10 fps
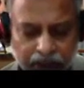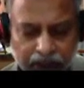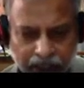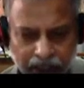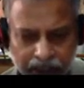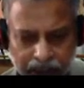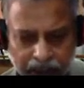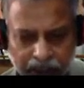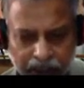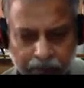correct.
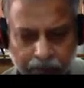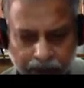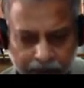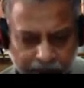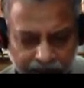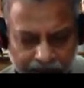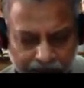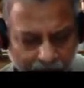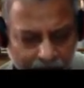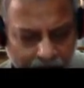Maybe
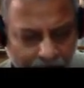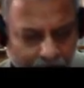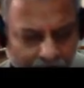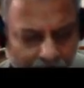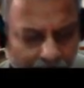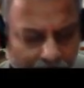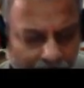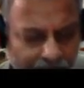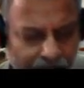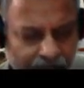some
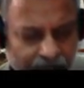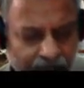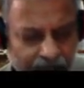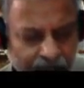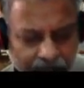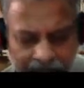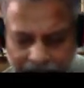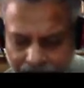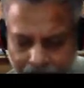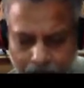deviation I
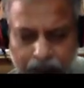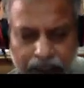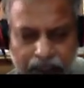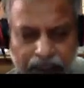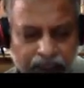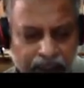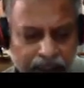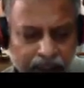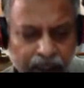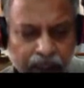have noticed in
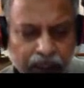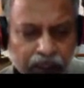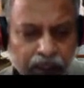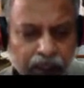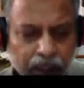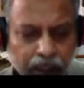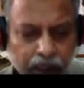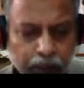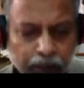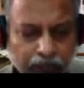the
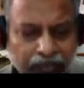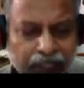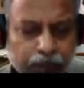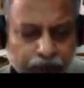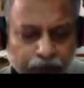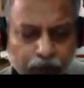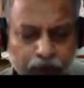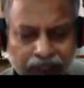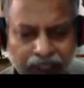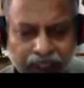last before
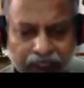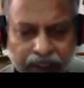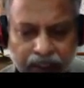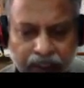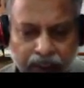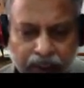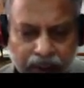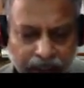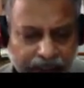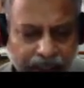slide
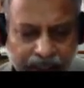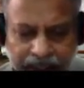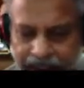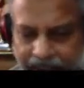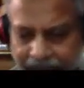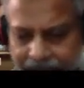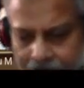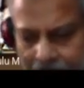that I have to